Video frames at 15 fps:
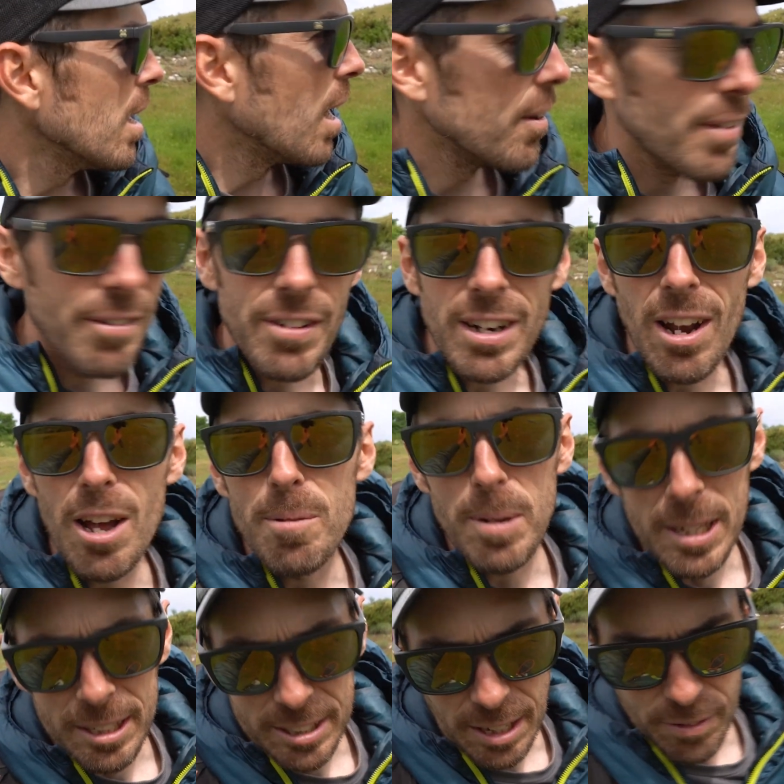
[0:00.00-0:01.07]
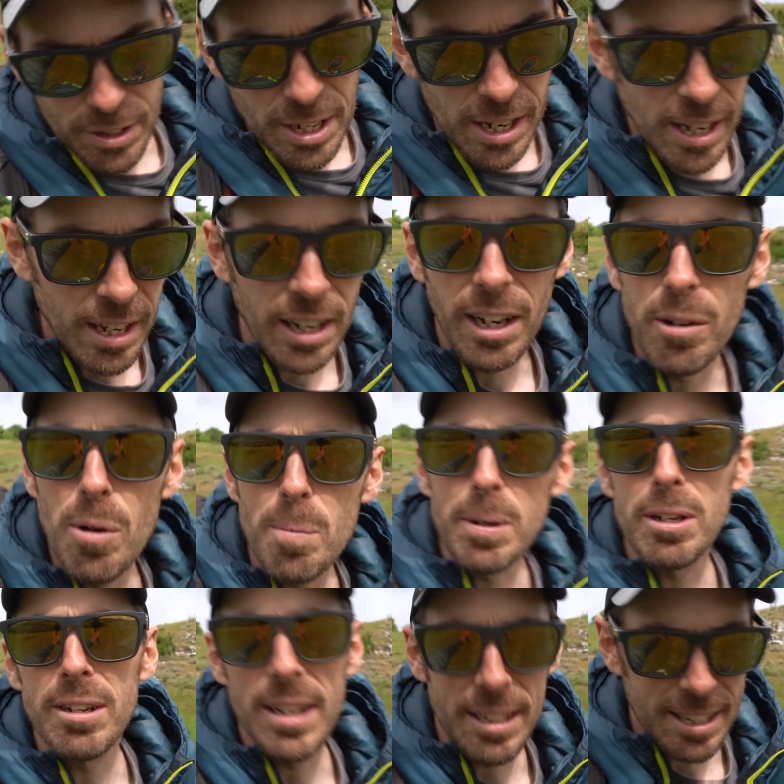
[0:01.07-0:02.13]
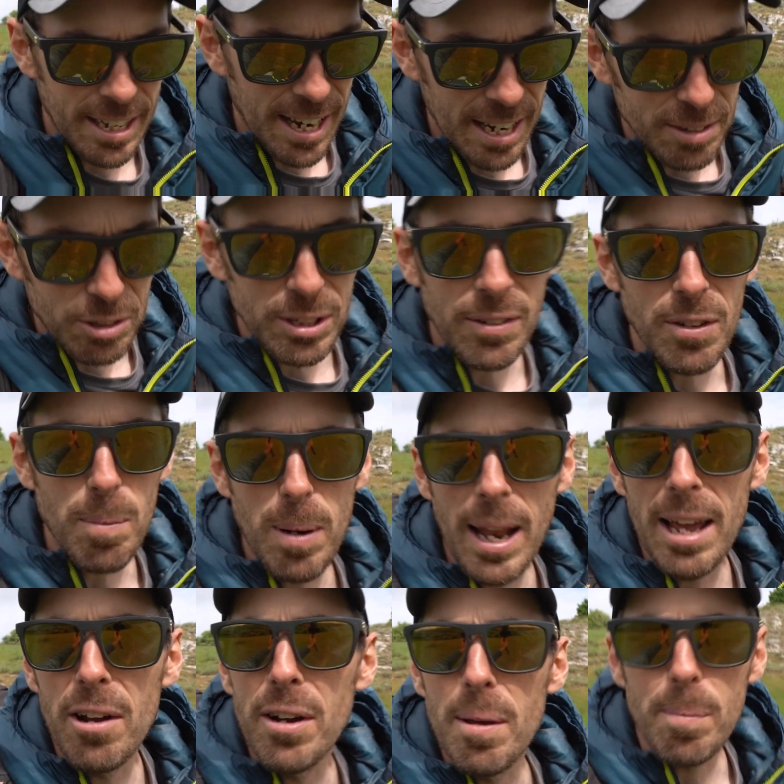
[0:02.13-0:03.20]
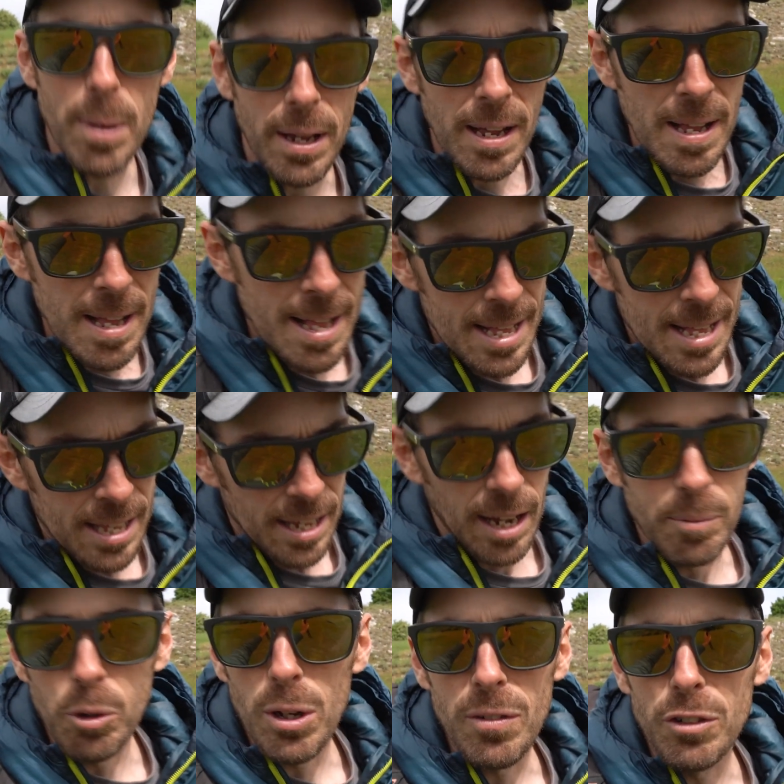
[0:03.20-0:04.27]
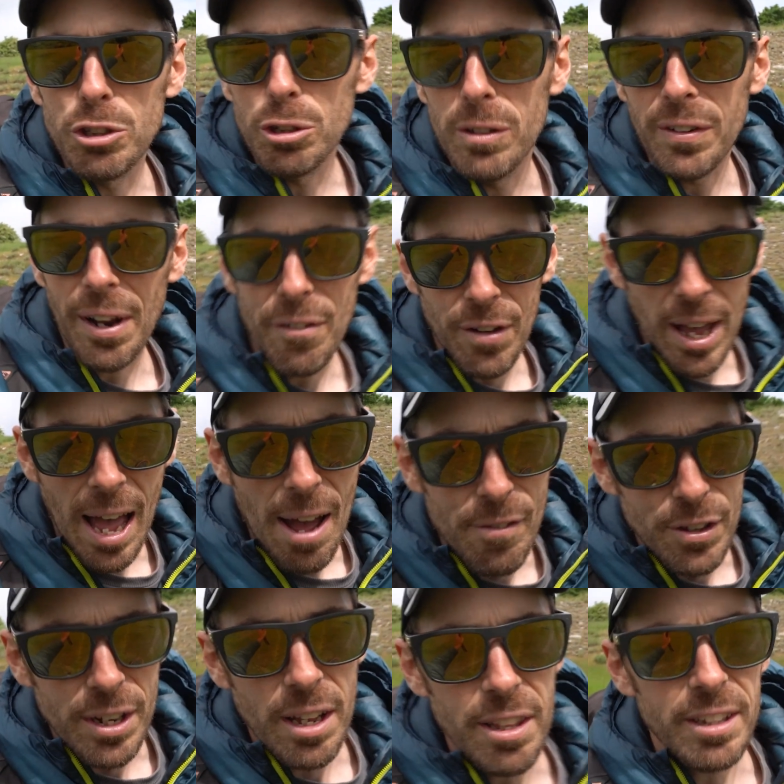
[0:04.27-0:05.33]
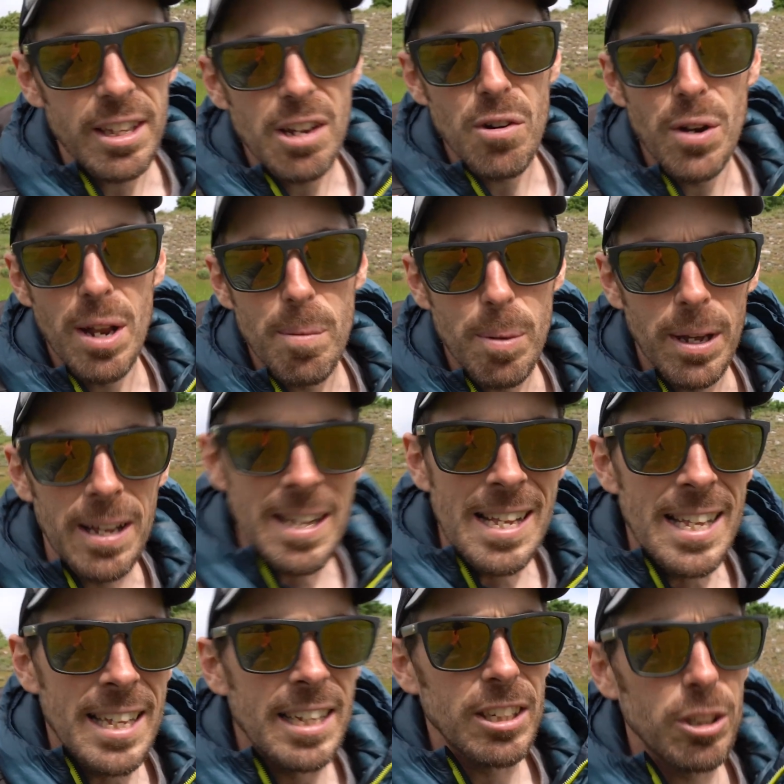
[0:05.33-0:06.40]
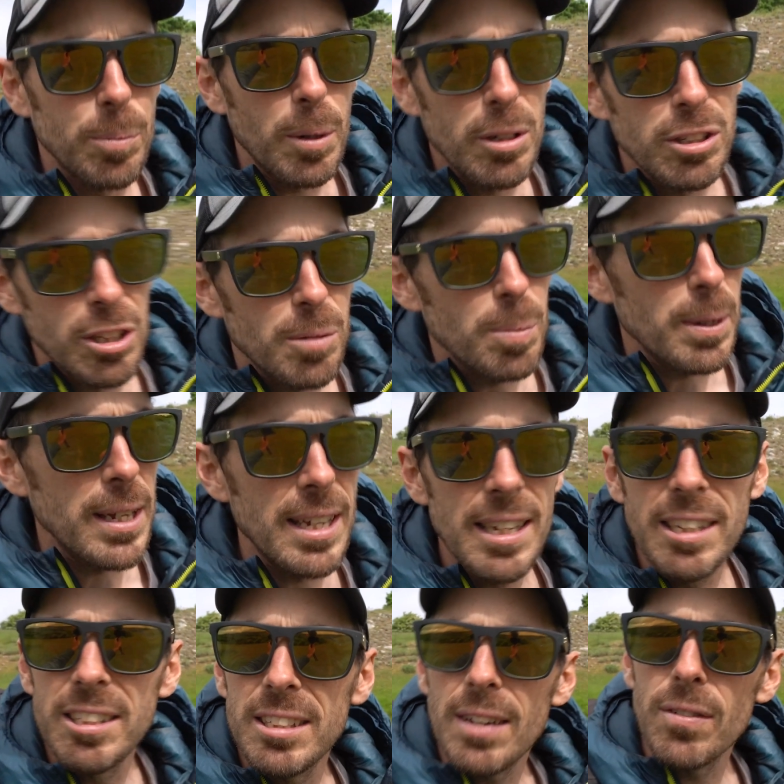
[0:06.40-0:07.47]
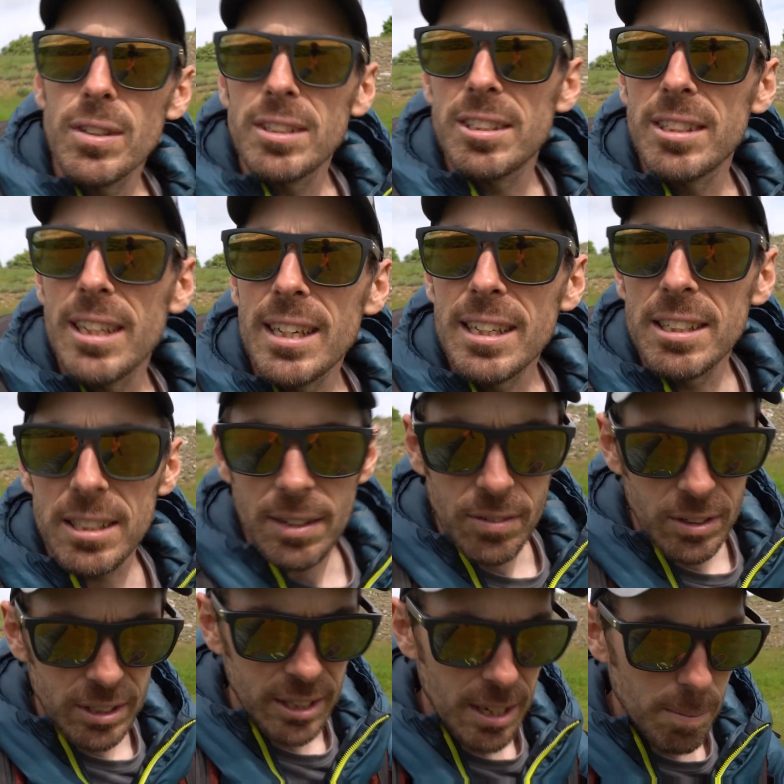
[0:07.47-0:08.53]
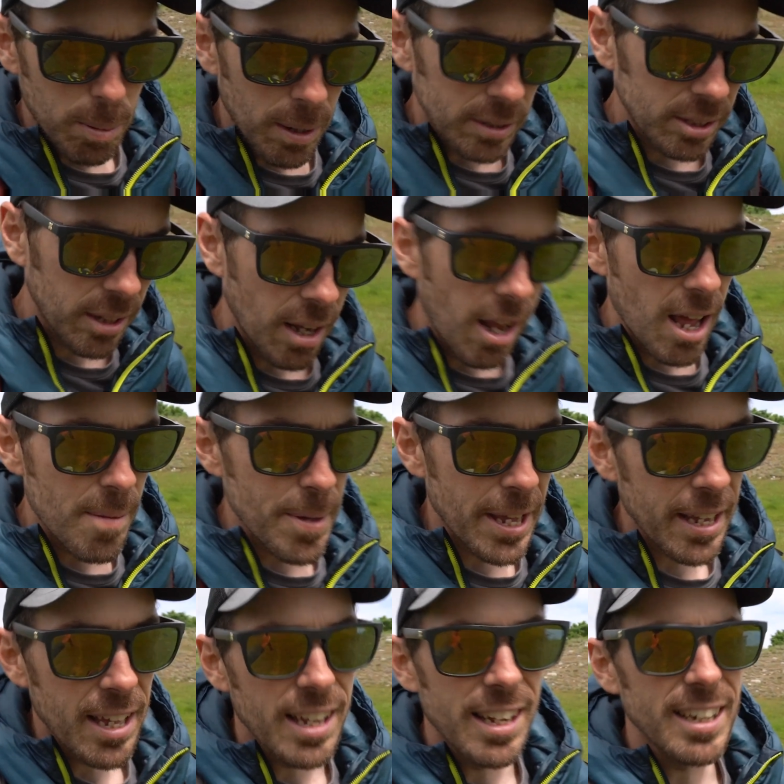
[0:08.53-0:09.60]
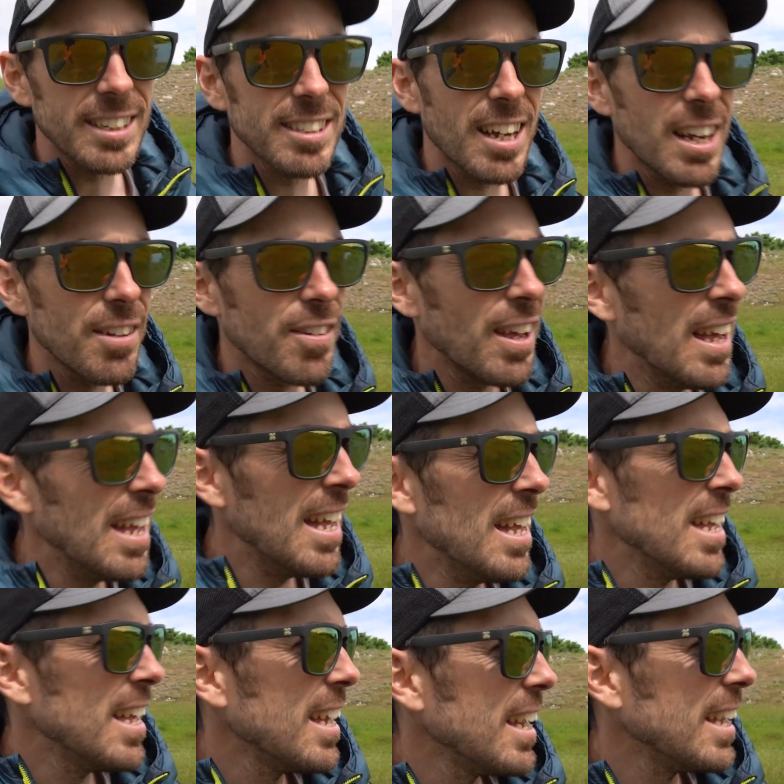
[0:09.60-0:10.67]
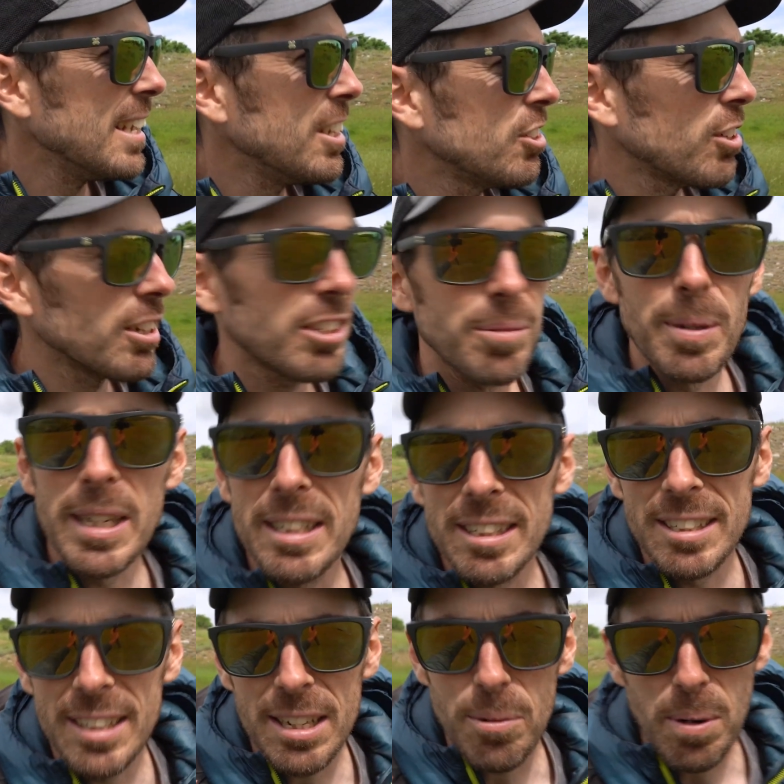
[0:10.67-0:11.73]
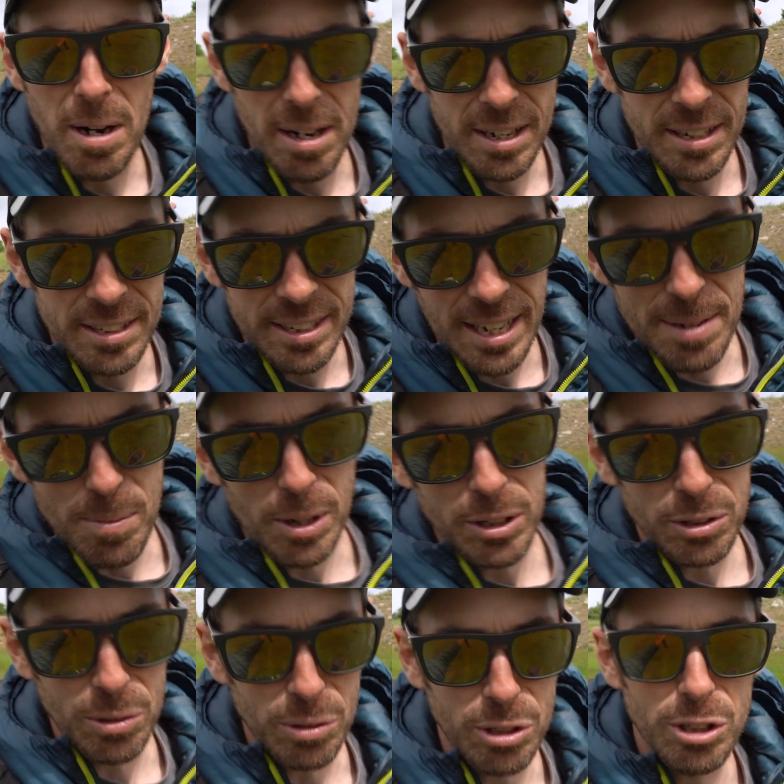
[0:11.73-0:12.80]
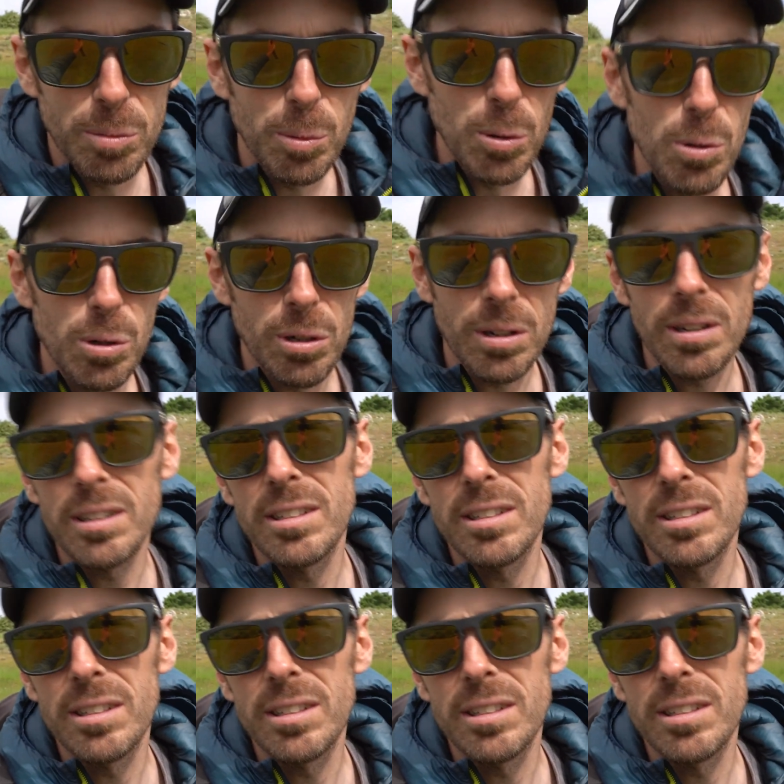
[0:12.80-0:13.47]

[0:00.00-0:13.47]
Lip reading: I've never climbed E7, and I won't be doing it today. I'm just having a play on it, but I'm not even sure if I'll ever have another go on it. But it's supposed to be 7C plus climbing, and it interests me to see where I can take my sort of sport